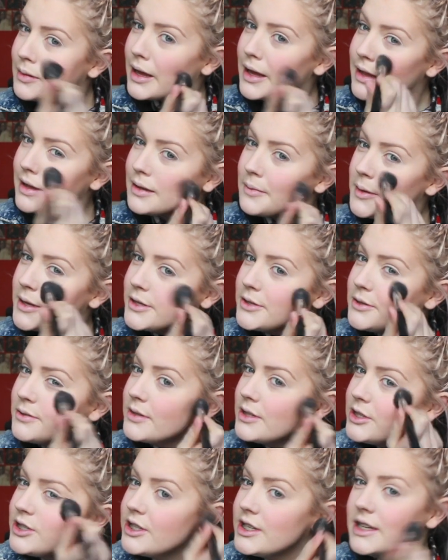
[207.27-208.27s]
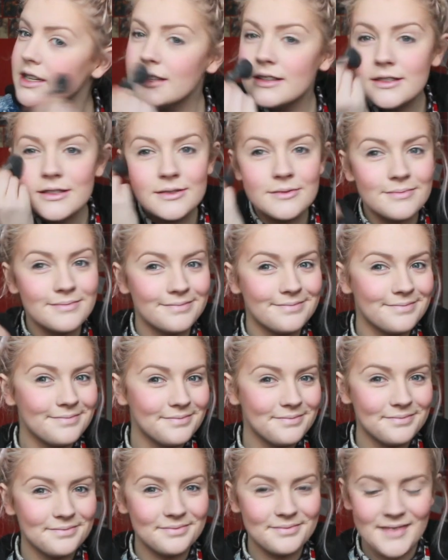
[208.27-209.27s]
A little bit to the cheeks.
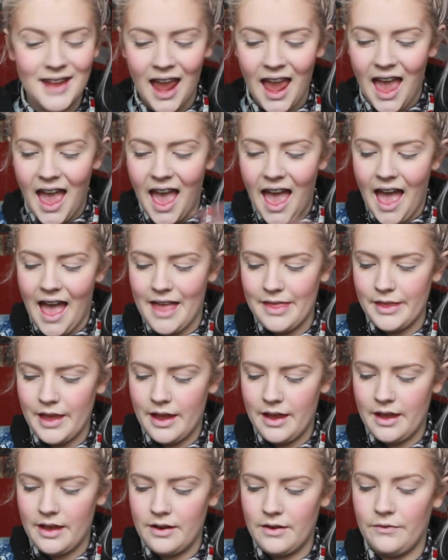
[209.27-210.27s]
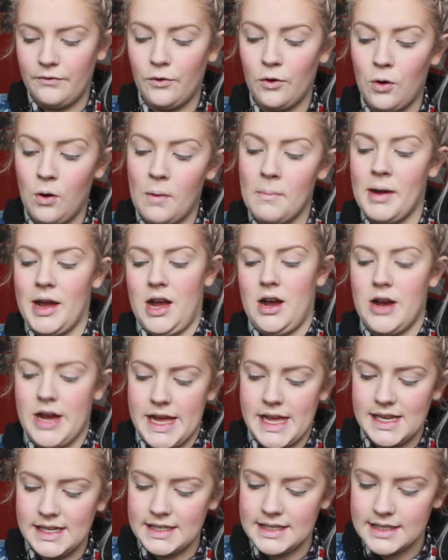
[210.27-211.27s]
And then for my
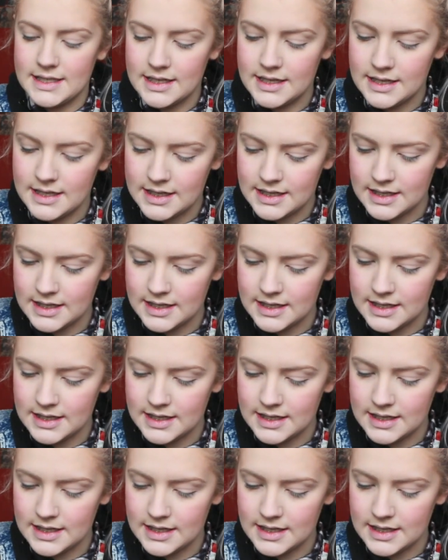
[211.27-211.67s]
eyes,